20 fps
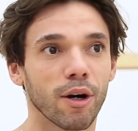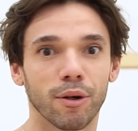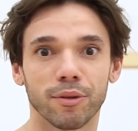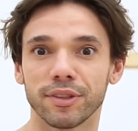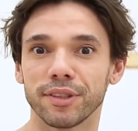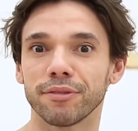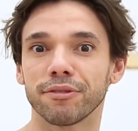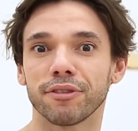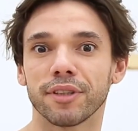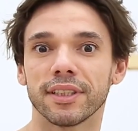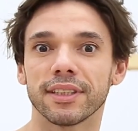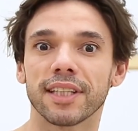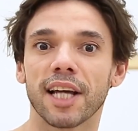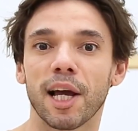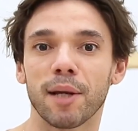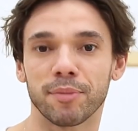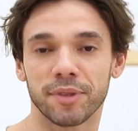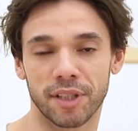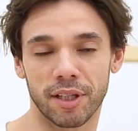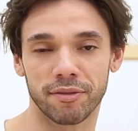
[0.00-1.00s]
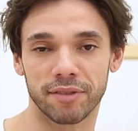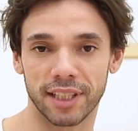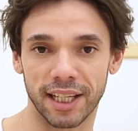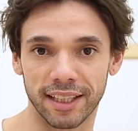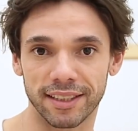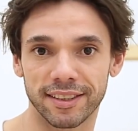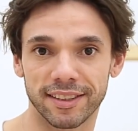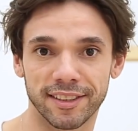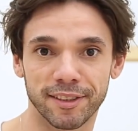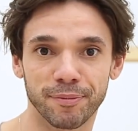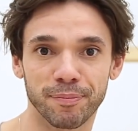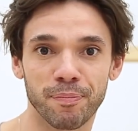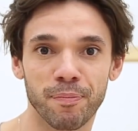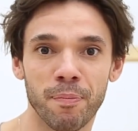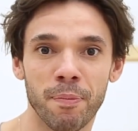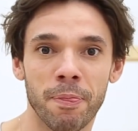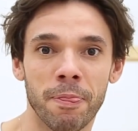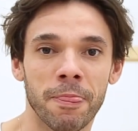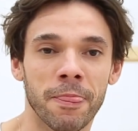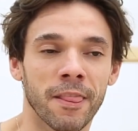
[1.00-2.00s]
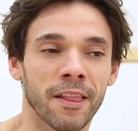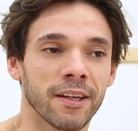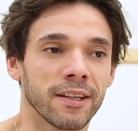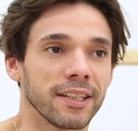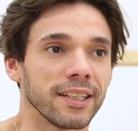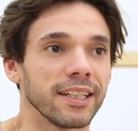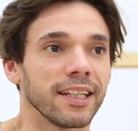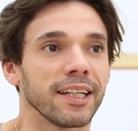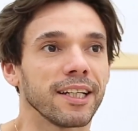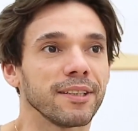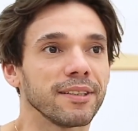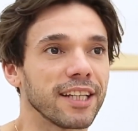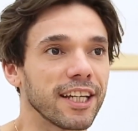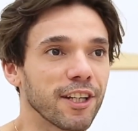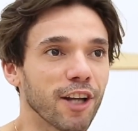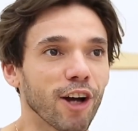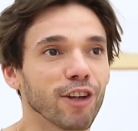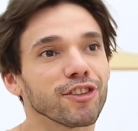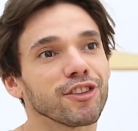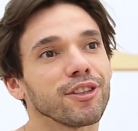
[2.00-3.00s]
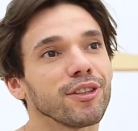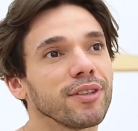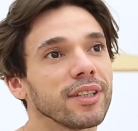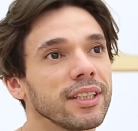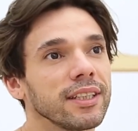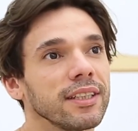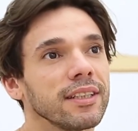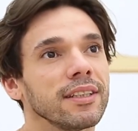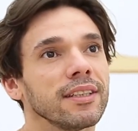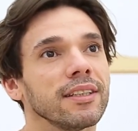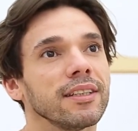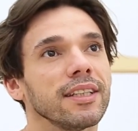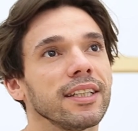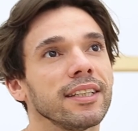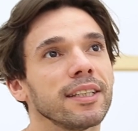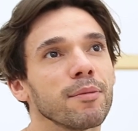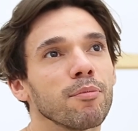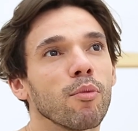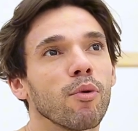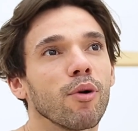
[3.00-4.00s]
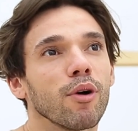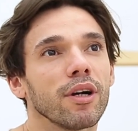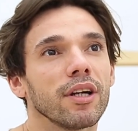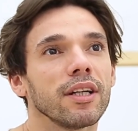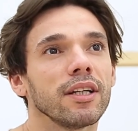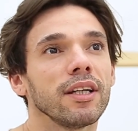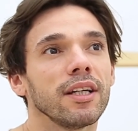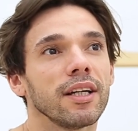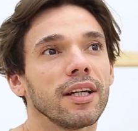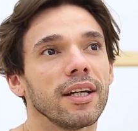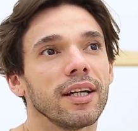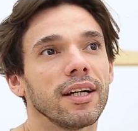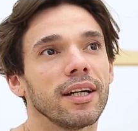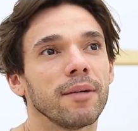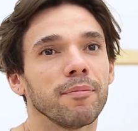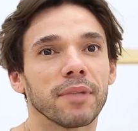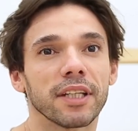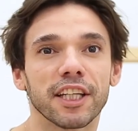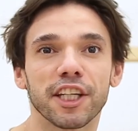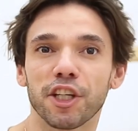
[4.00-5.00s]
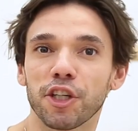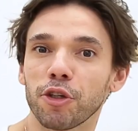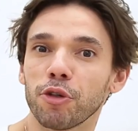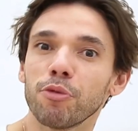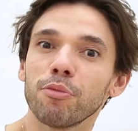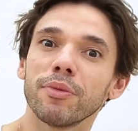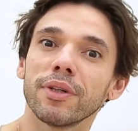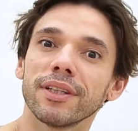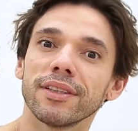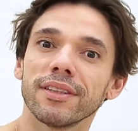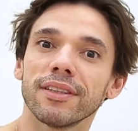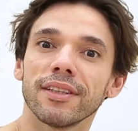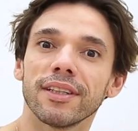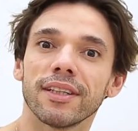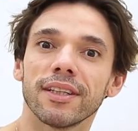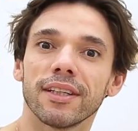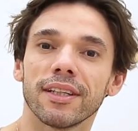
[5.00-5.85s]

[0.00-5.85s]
different types of dance. And also in a more human